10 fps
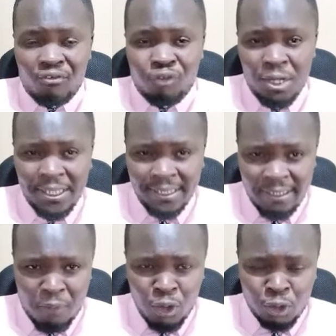fully
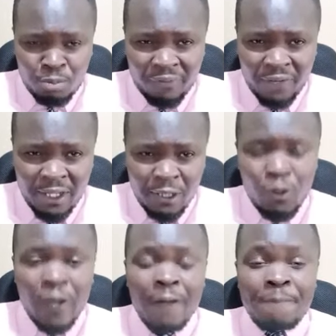support Martha
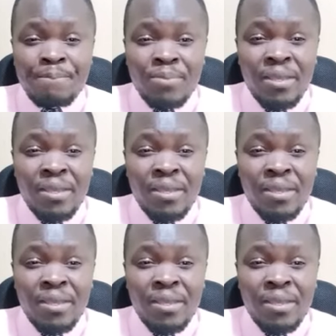Karua